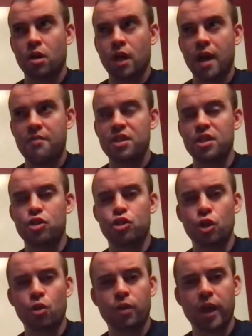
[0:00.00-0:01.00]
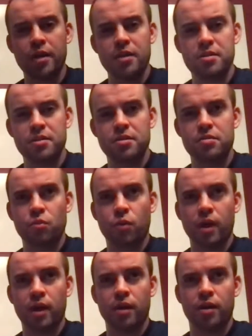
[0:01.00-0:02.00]
having these showcases
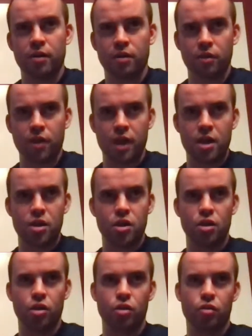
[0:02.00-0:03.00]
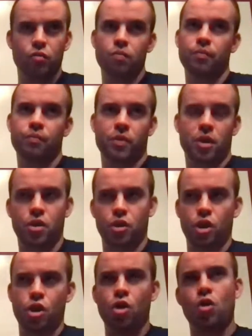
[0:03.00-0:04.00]
where they
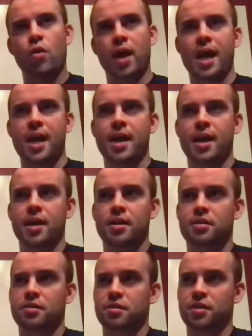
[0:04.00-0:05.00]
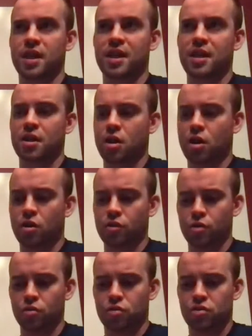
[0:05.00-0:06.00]
go and they get all
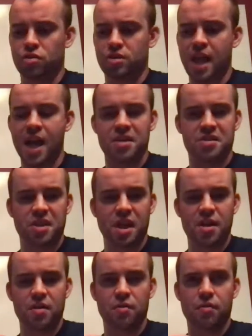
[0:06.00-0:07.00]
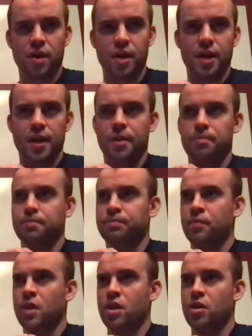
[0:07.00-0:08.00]
those stats kind of um,
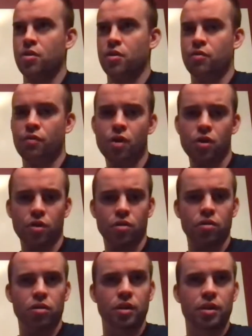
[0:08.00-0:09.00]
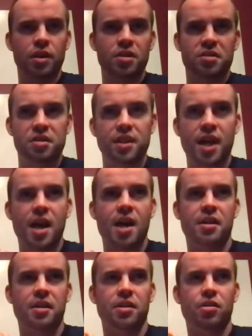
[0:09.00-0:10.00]
you know they're vertical and this and
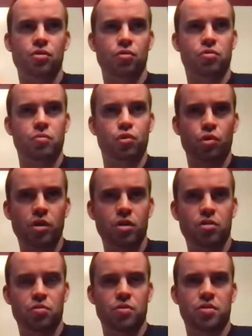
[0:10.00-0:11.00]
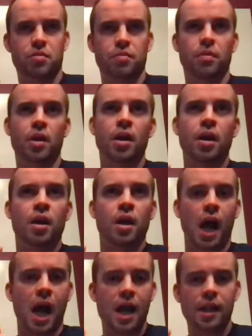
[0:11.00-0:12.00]
that and then they'll do some drills with some
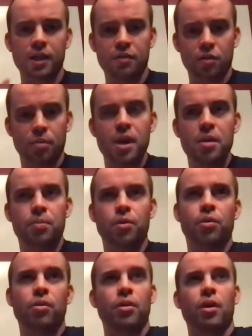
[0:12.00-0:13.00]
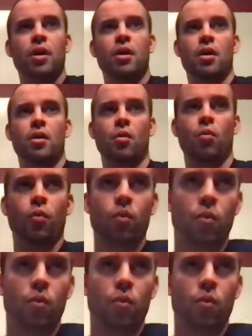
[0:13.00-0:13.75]
high level people mm-hmm.